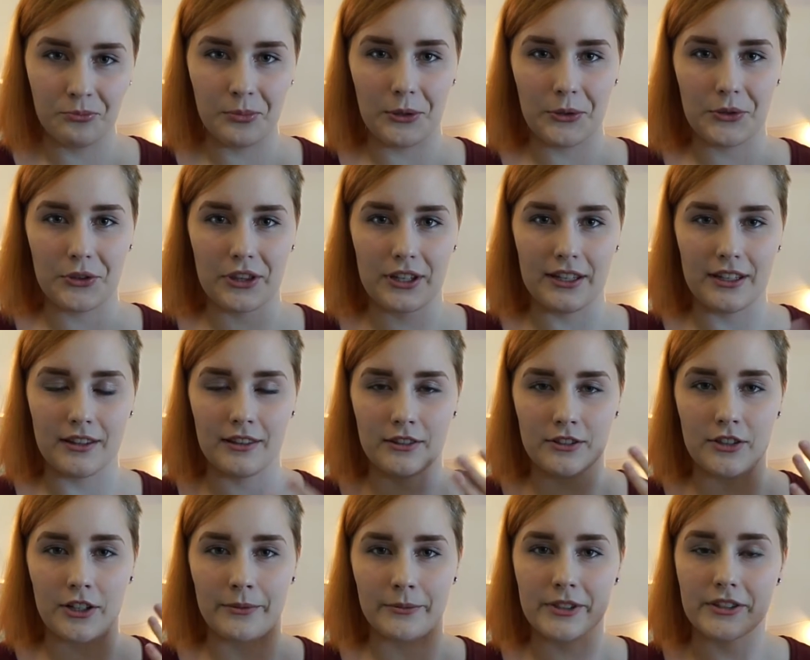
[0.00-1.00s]
both in
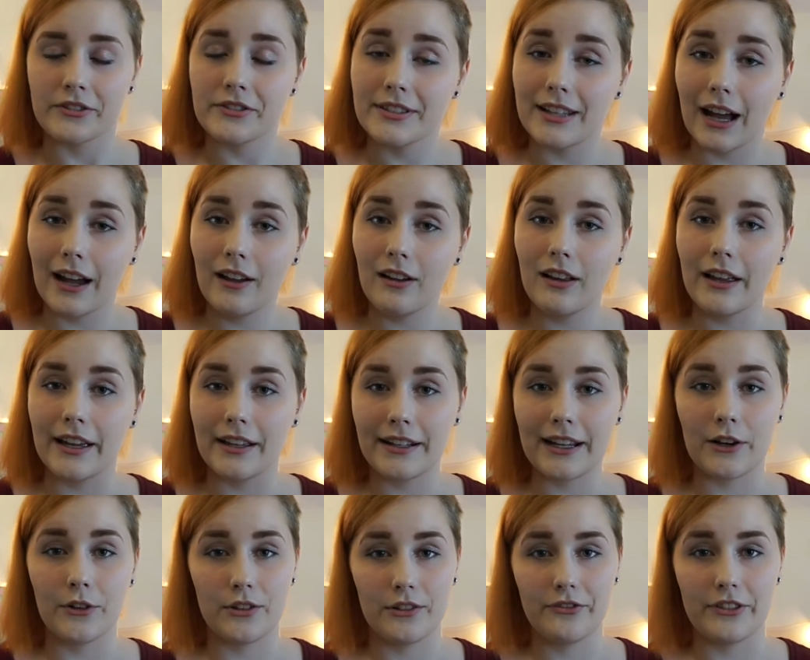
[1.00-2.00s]
terms of style and
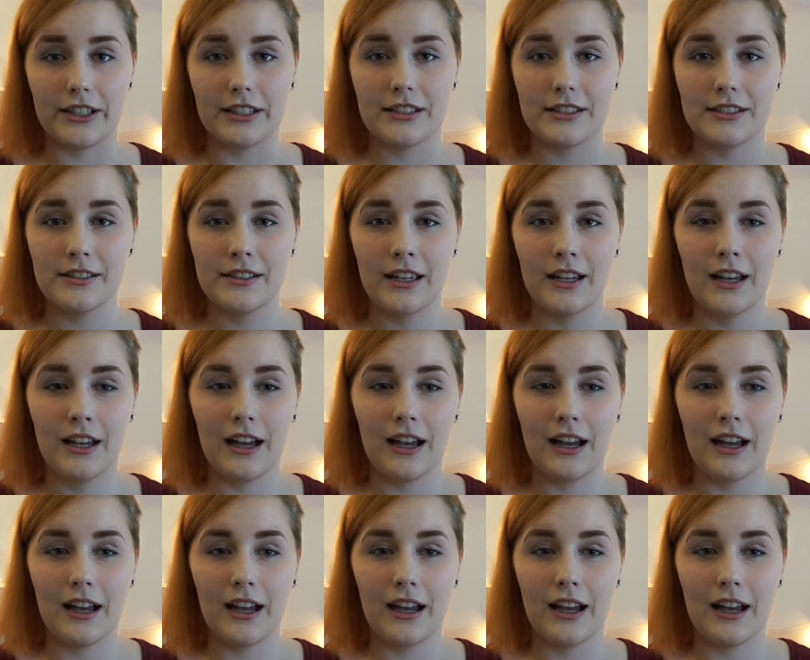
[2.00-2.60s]
how it fits.